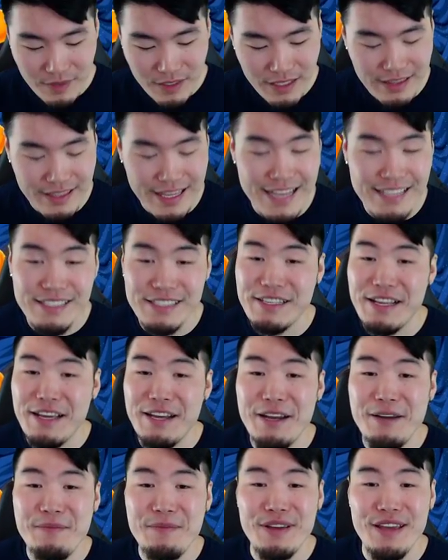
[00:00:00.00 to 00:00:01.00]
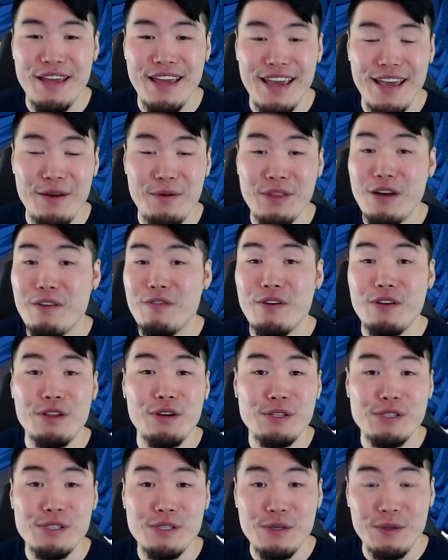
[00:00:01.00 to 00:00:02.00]
that's the setup, and without further
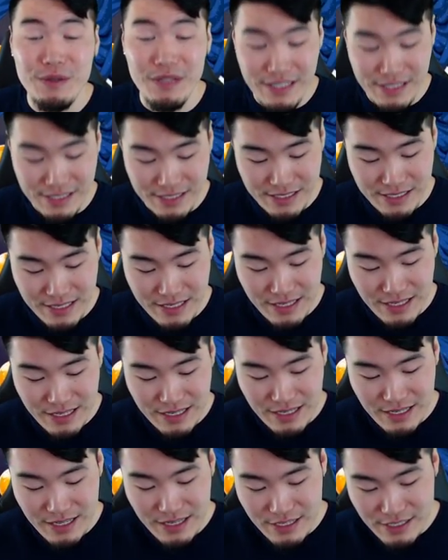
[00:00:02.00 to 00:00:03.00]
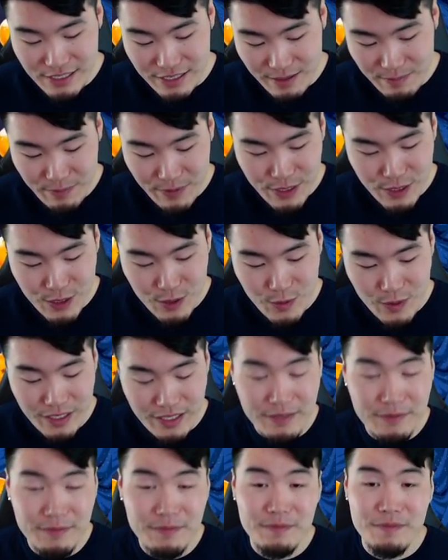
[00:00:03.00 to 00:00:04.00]
ado, let's jump into it
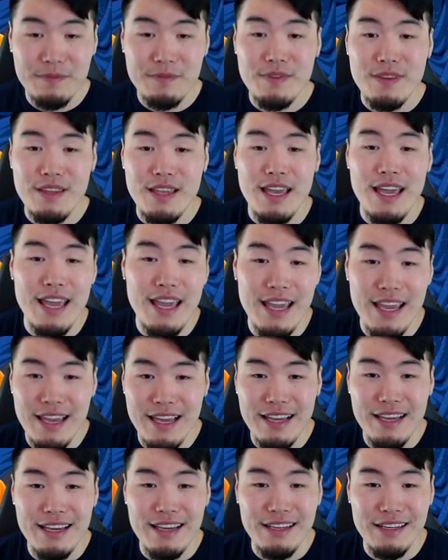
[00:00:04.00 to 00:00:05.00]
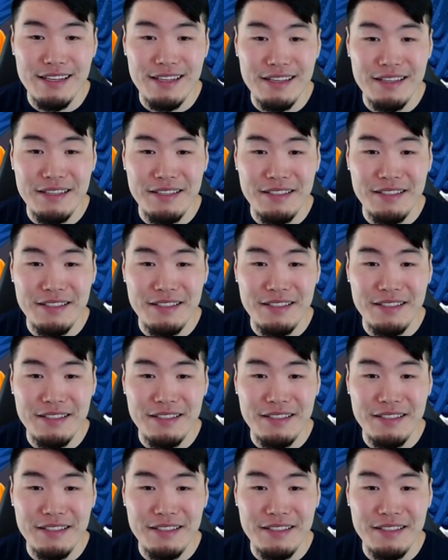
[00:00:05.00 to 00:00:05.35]
and